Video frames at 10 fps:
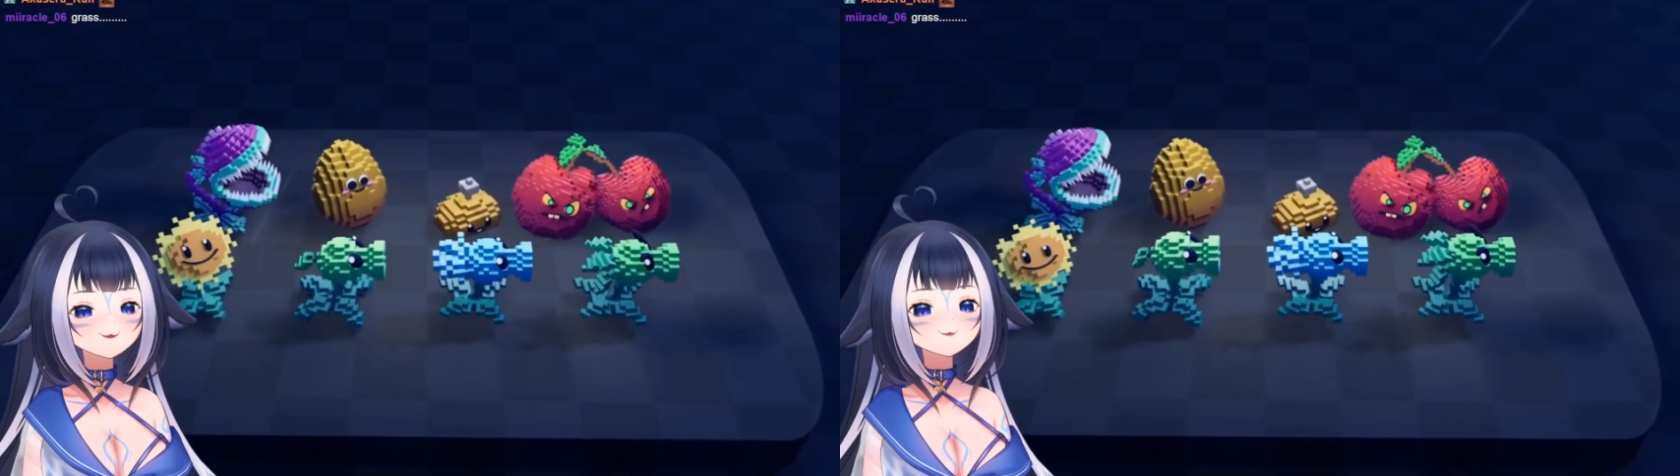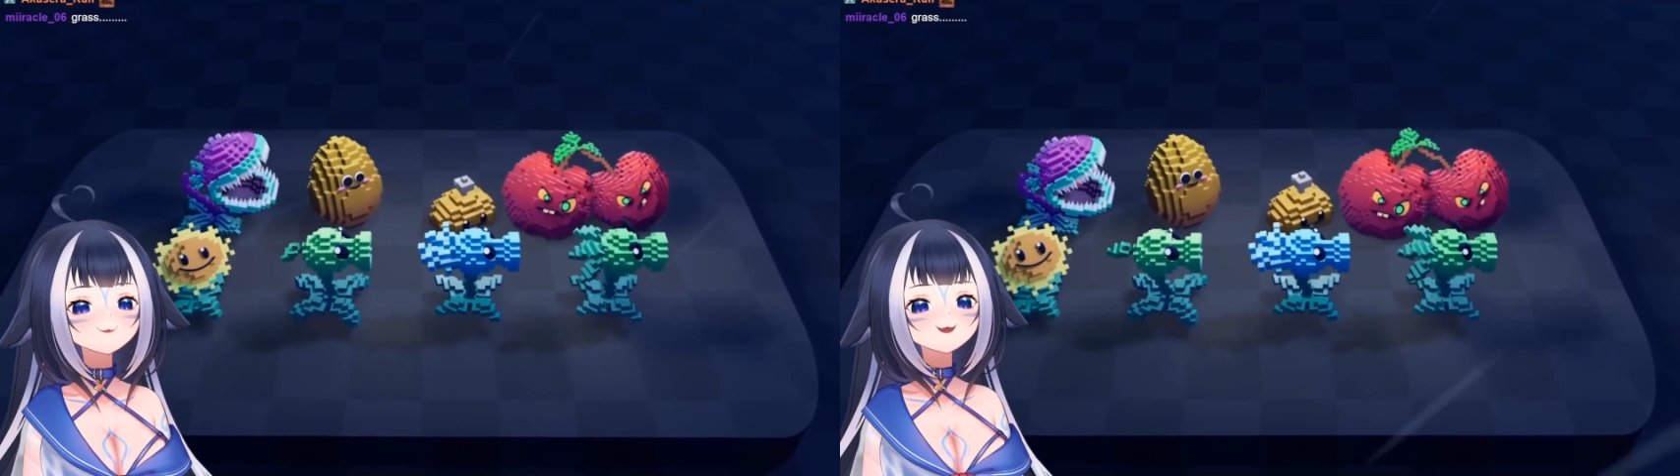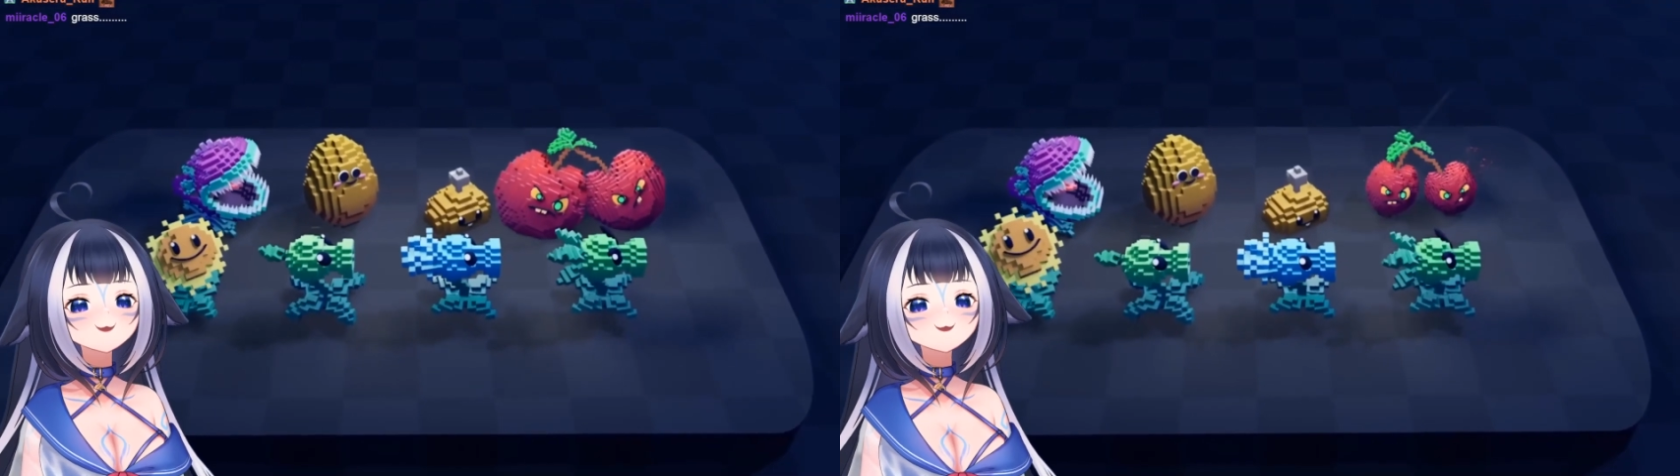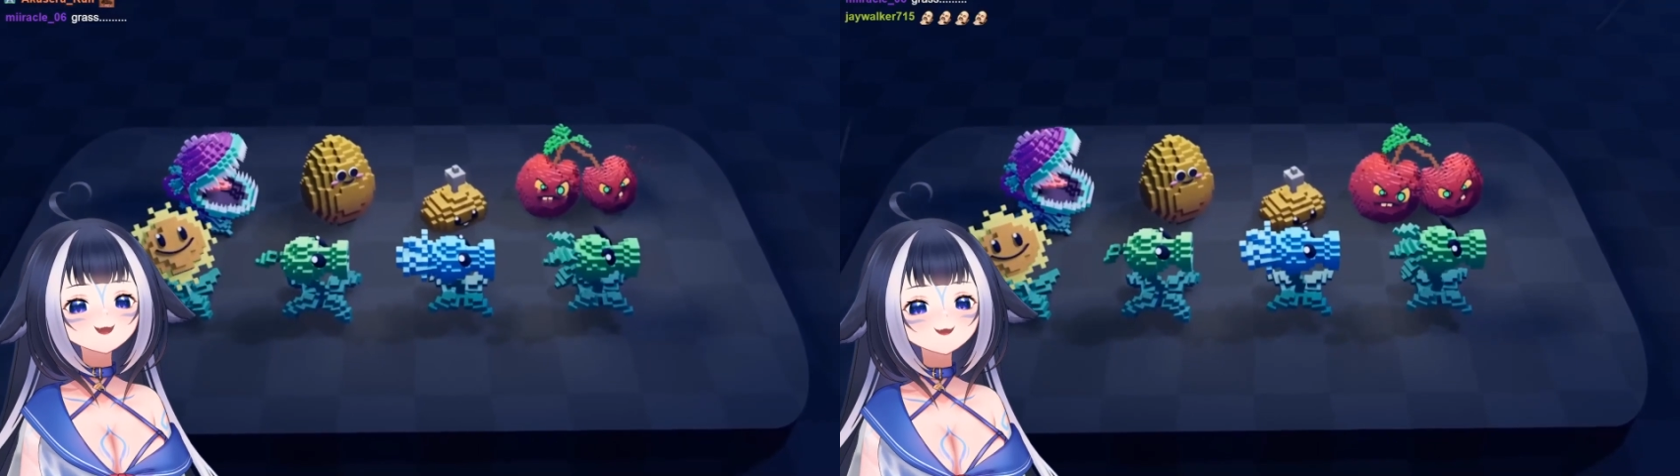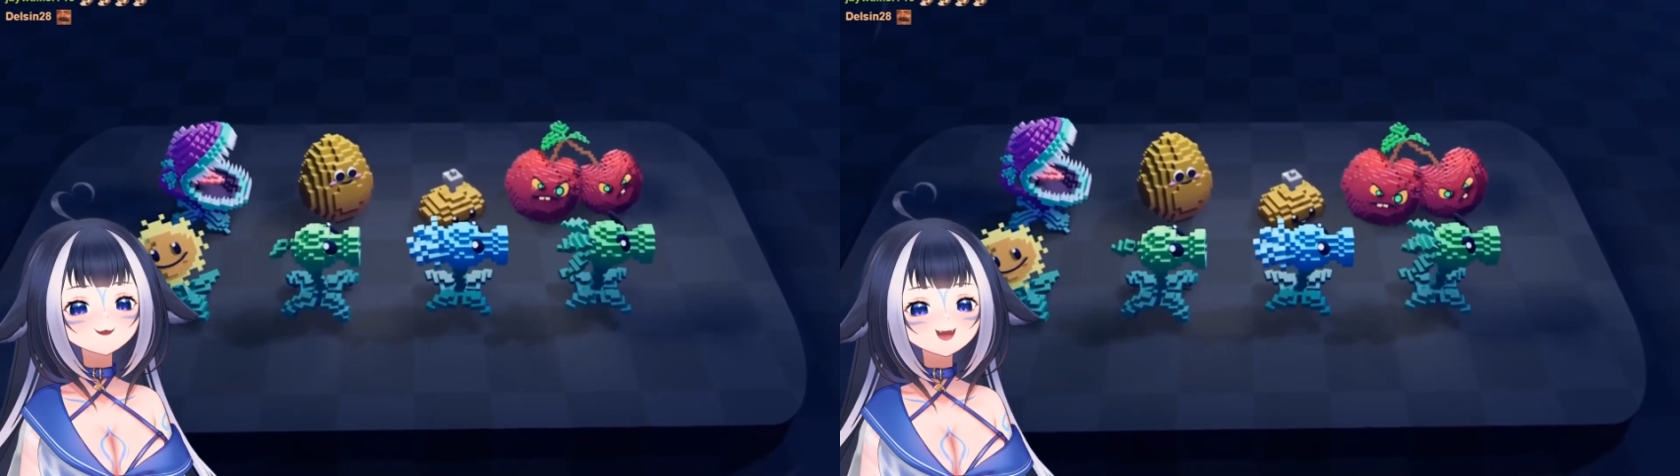so done,
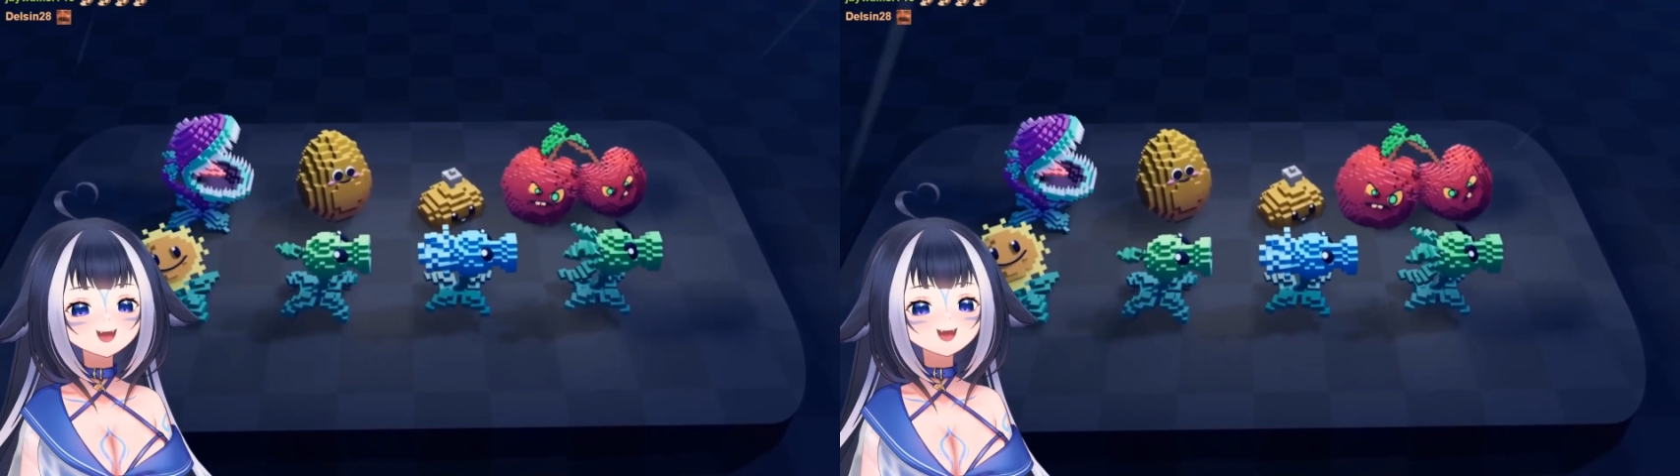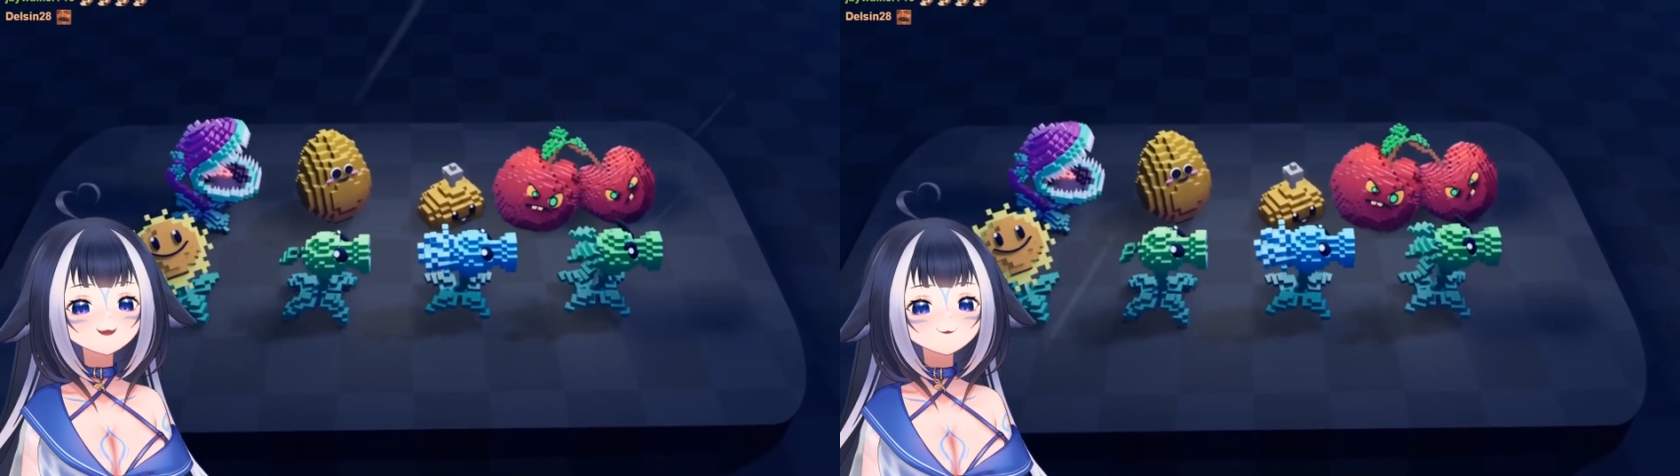cute now.